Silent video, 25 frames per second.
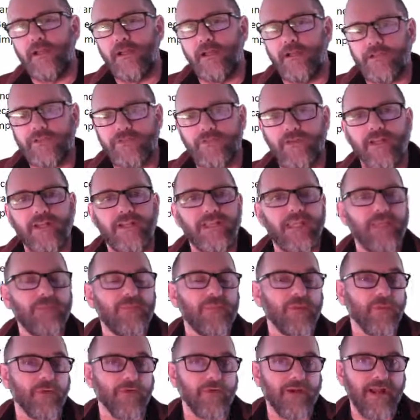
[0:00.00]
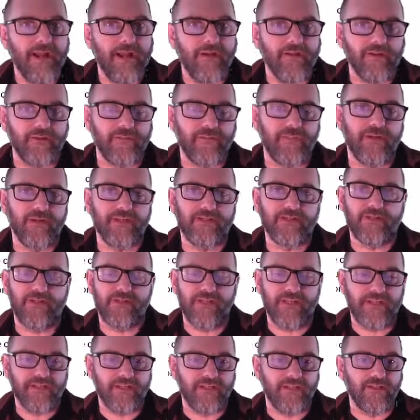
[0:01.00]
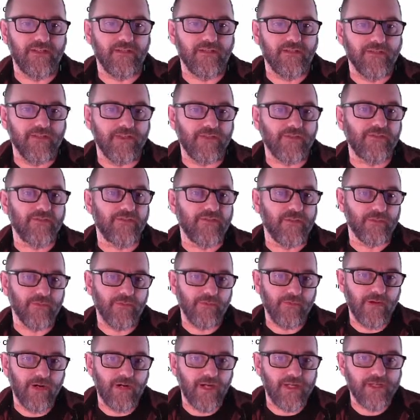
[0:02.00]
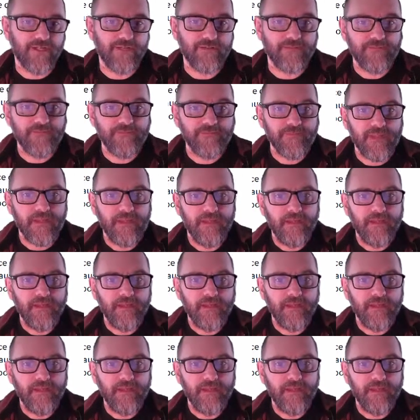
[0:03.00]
It's trying to keep them around by suggesting things for them to watch,